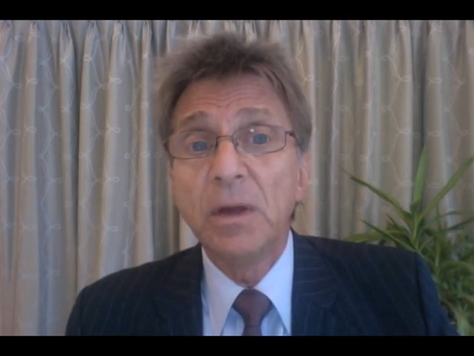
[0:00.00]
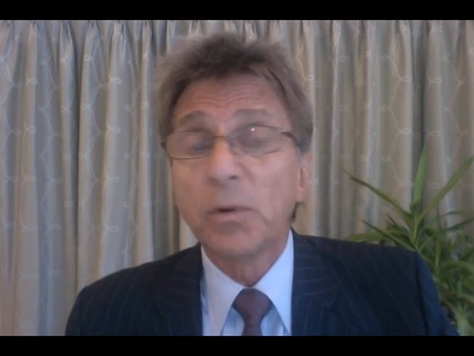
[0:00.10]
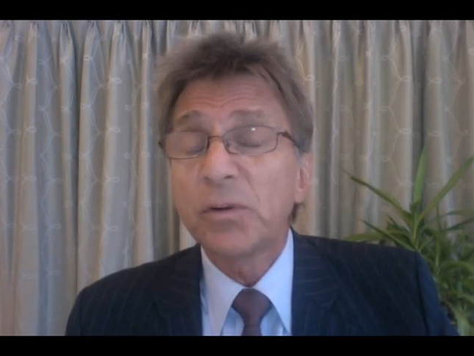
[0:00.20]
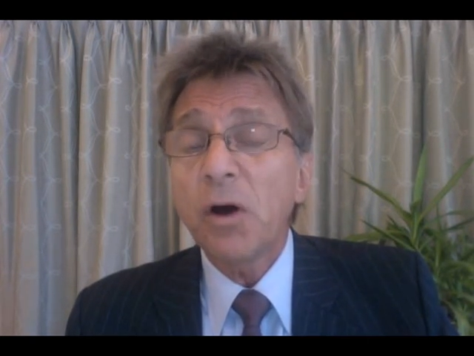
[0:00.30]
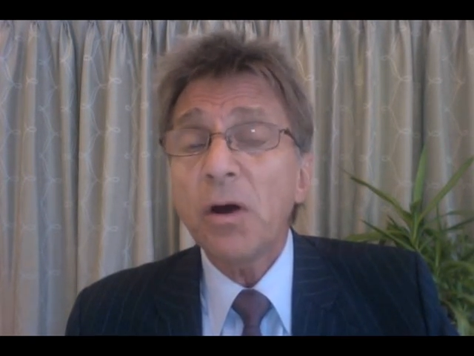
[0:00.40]

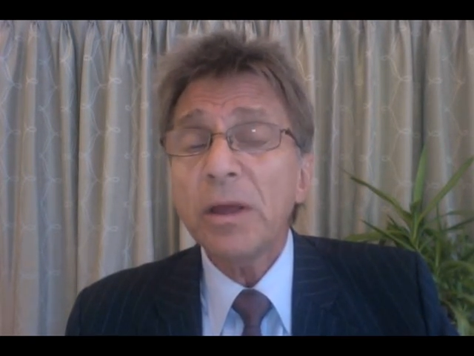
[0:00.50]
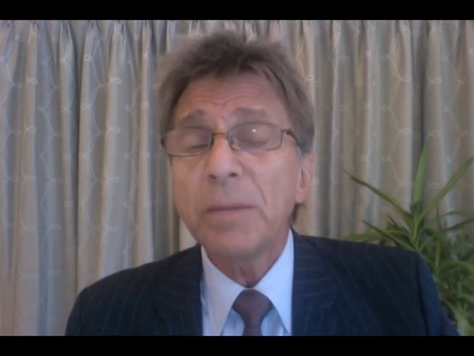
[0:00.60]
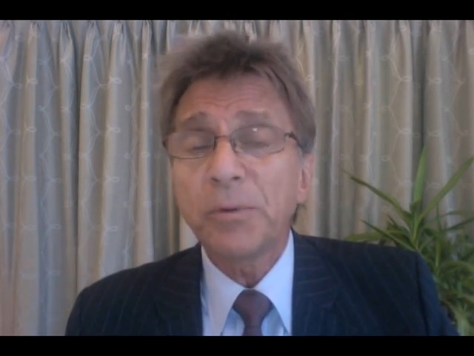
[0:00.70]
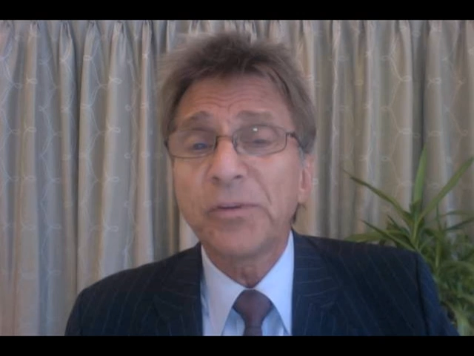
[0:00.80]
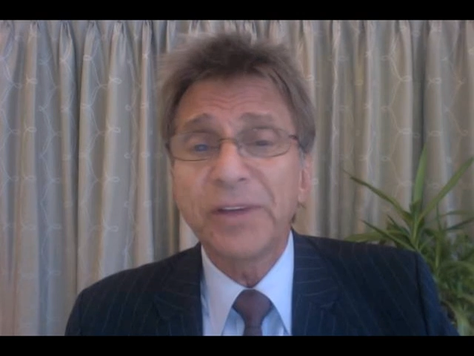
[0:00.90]
We're
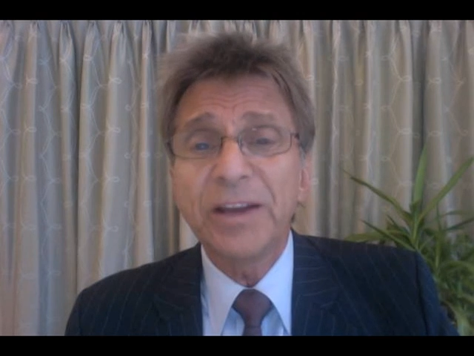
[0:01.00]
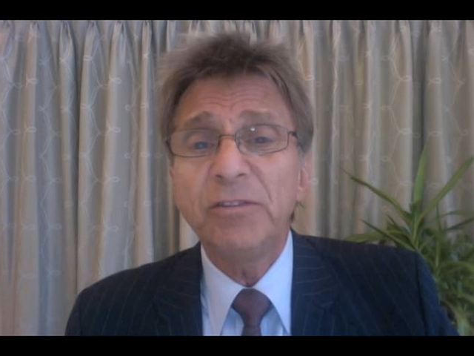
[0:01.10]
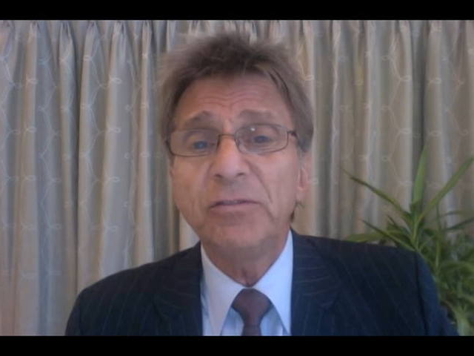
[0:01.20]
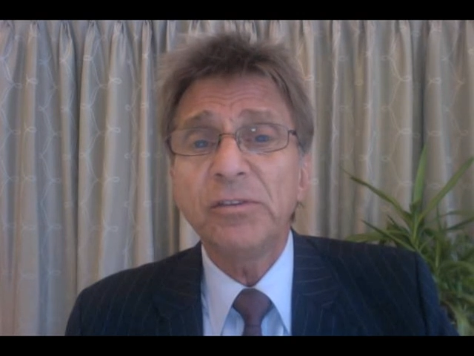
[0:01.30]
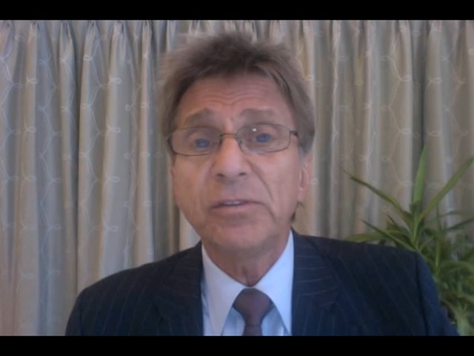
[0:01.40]
talking
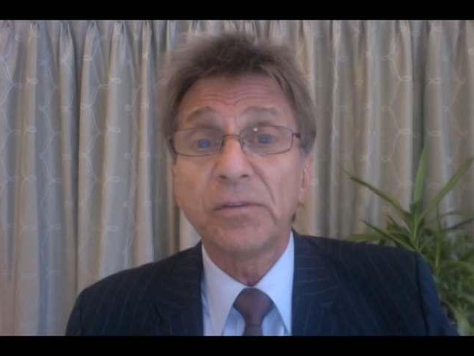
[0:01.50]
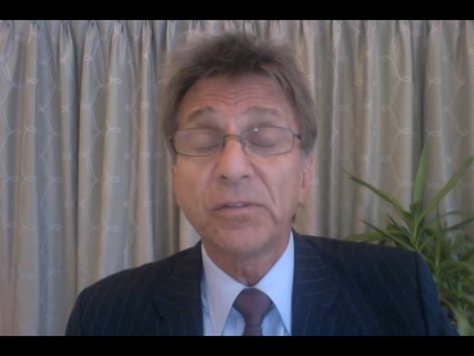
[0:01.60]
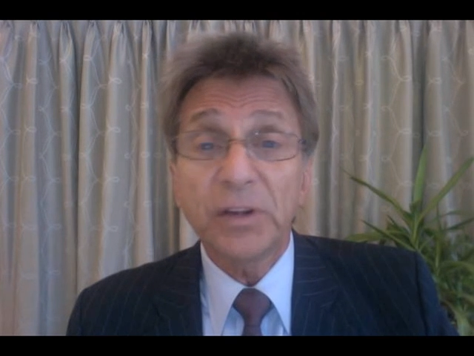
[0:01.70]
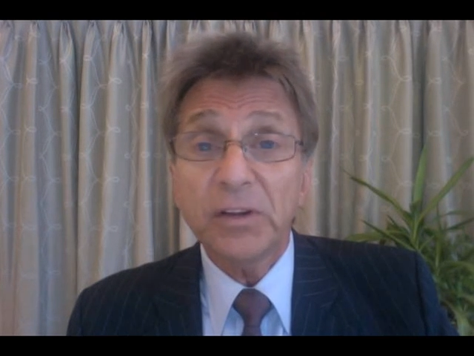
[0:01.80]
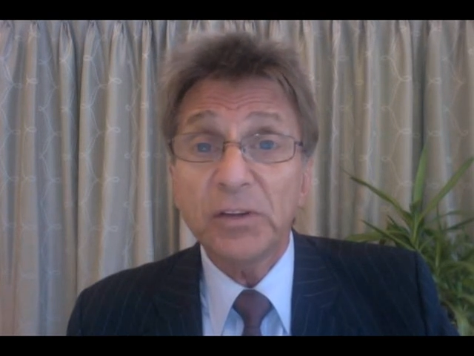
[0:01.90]
percentages of
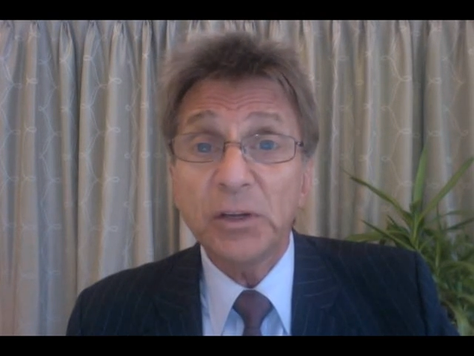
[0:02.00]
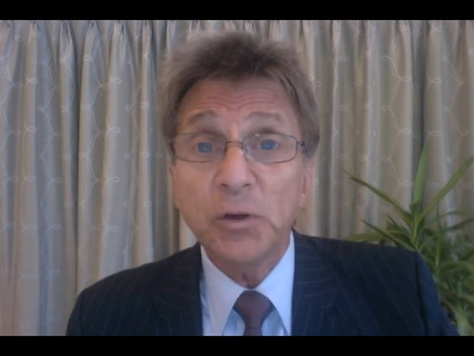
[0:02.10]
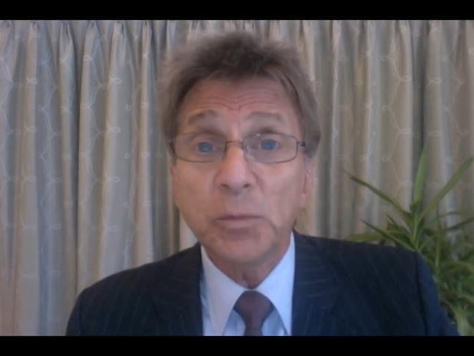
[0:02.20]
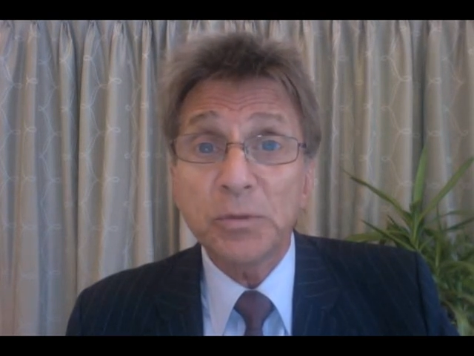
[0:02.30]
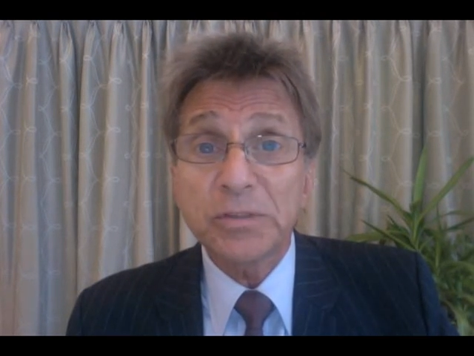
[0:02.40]

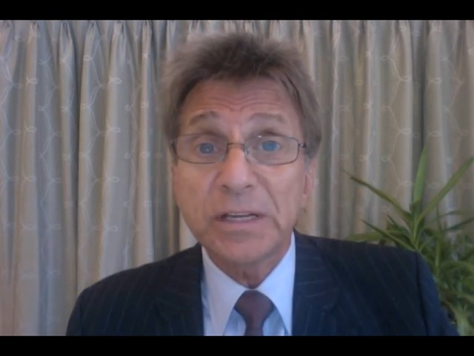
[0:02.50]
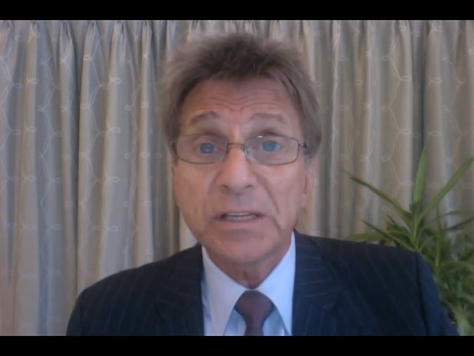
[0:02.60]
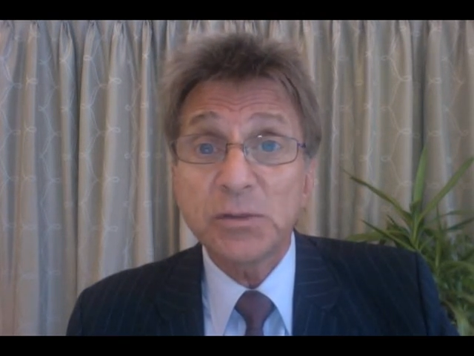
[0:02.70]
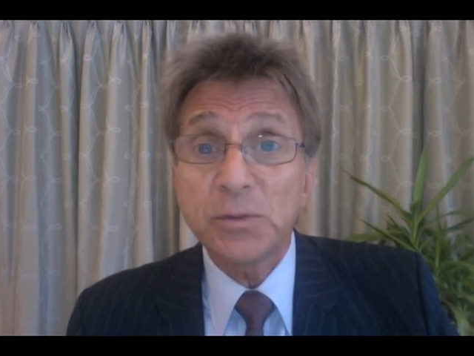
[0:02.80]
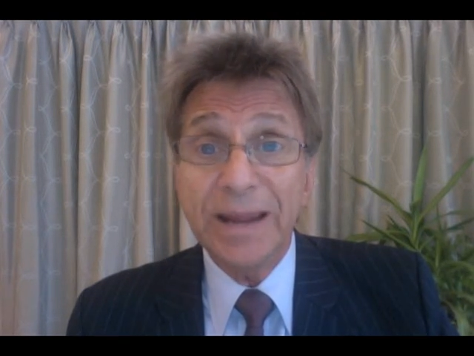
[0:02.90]

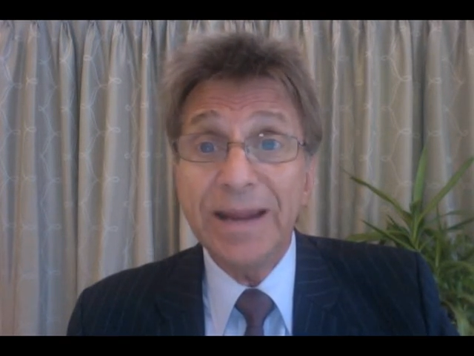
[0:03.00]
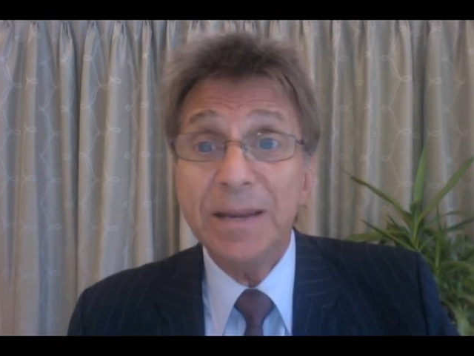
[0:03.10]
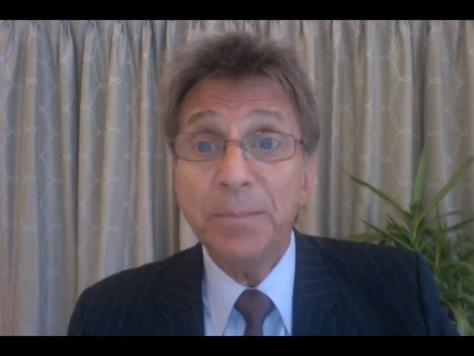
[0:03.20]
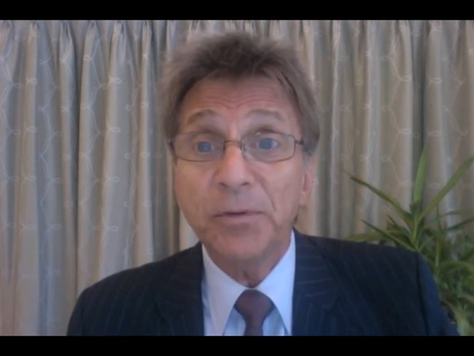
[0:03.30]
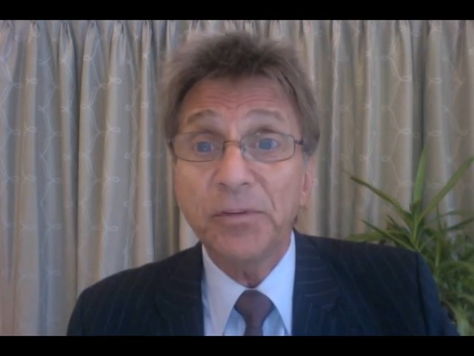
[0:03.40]
62% to
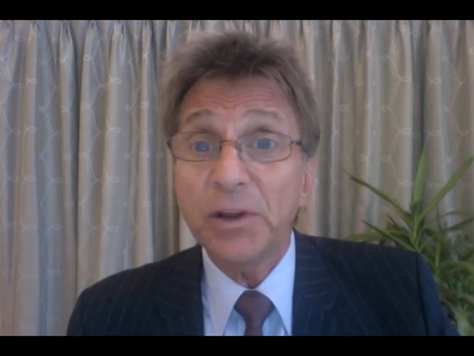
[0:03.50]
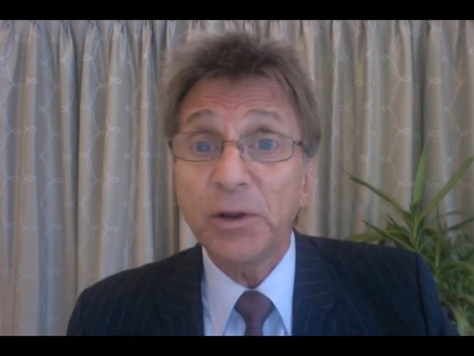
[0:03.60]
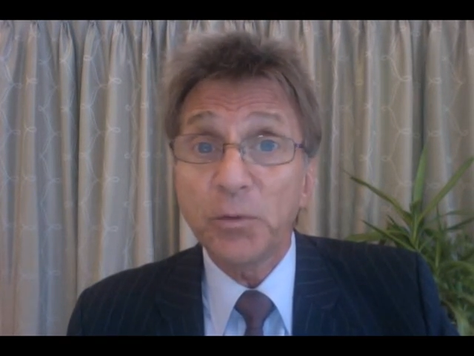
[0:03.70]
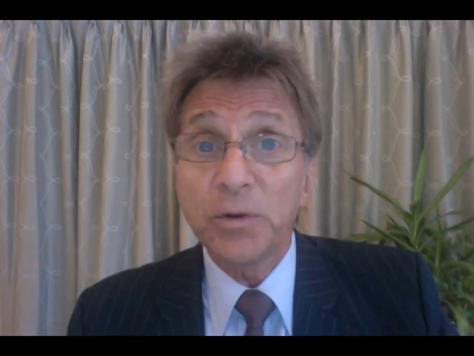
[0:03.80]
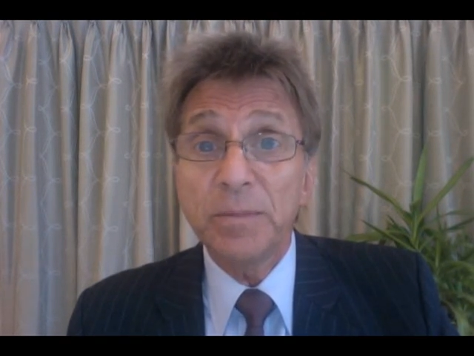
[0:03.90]
80%
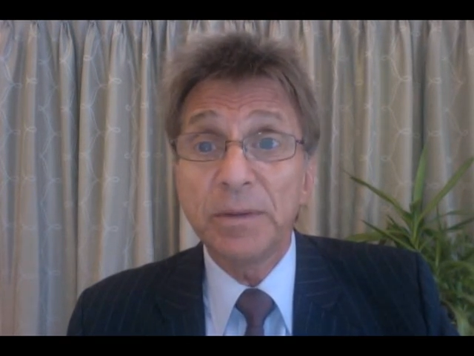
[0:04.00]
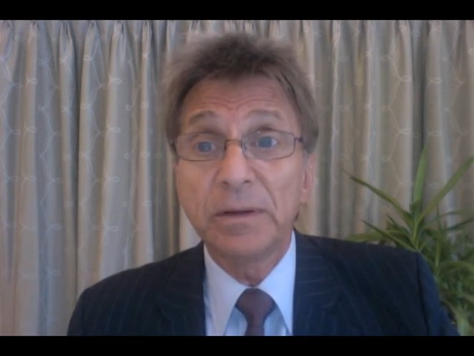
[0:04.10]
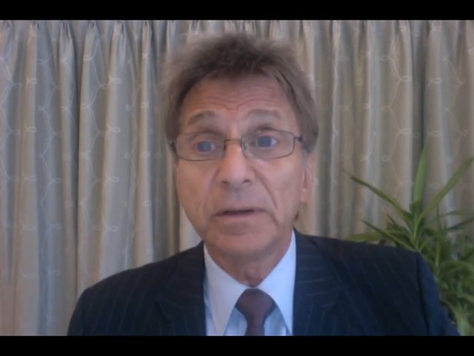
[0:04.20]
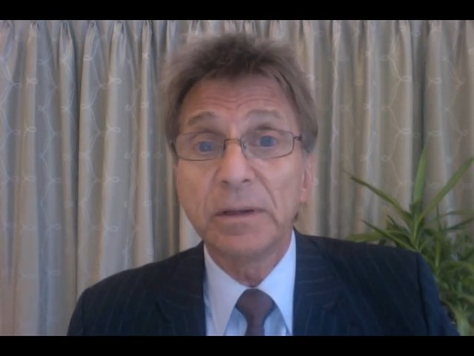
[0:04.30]
agreement.